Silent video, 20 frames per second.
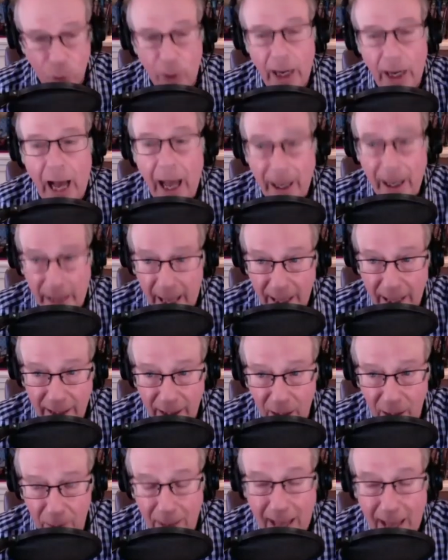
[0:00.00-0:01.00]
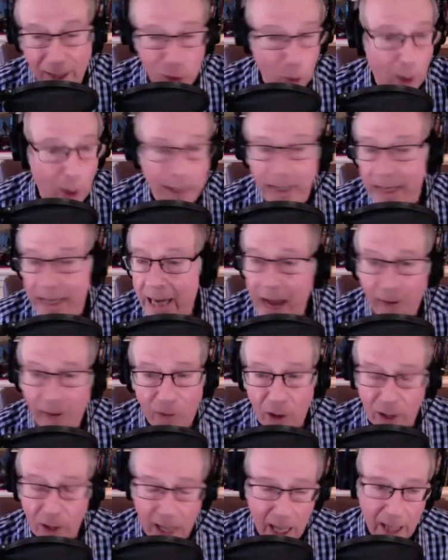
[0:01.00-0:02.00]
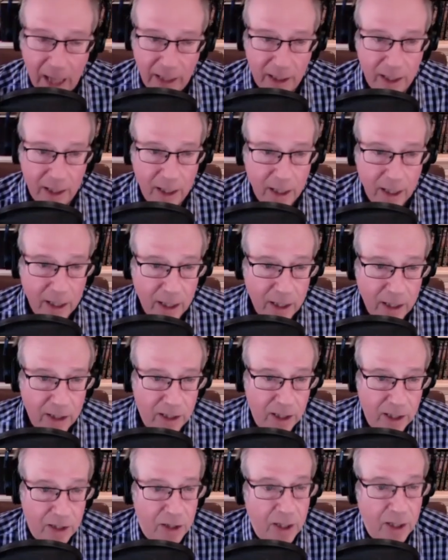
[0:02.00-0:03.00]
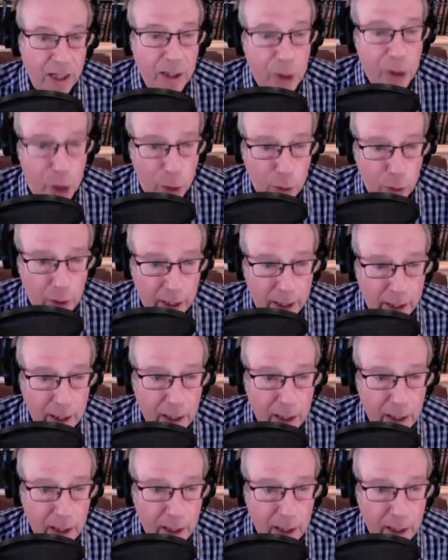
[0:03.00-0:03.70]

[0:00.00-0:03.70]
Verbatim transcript: I had to go back. So I never got to see Julie